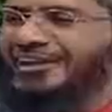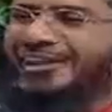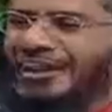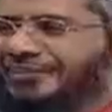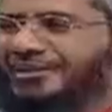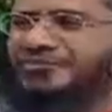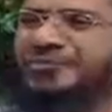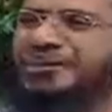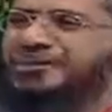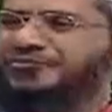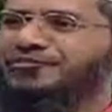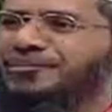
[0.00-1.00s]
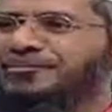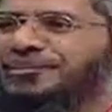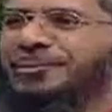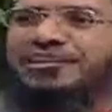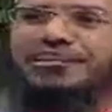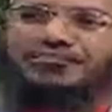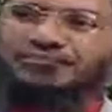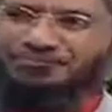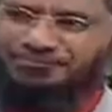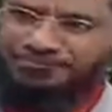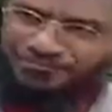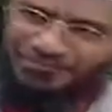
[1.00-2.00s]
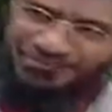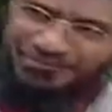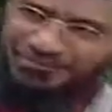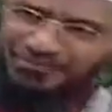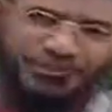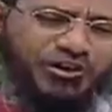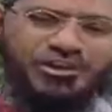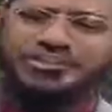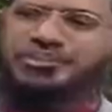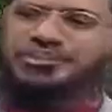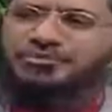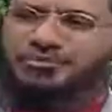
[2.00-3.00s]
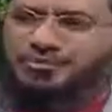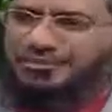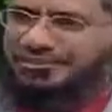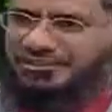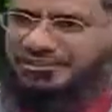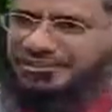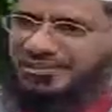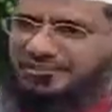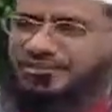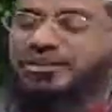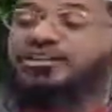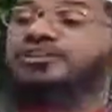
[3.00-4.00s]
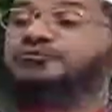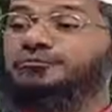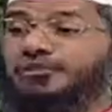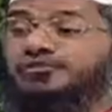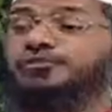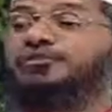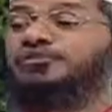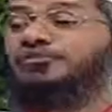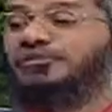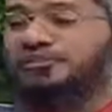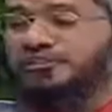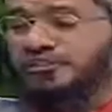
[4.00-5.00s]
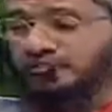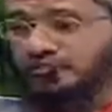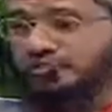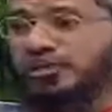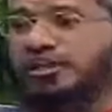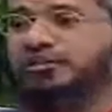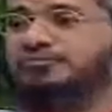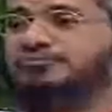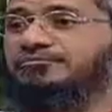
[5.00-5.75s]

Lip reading: Next Ramadan, they finish the next half. All is acceptable, but it's preferable to finish the full Quran,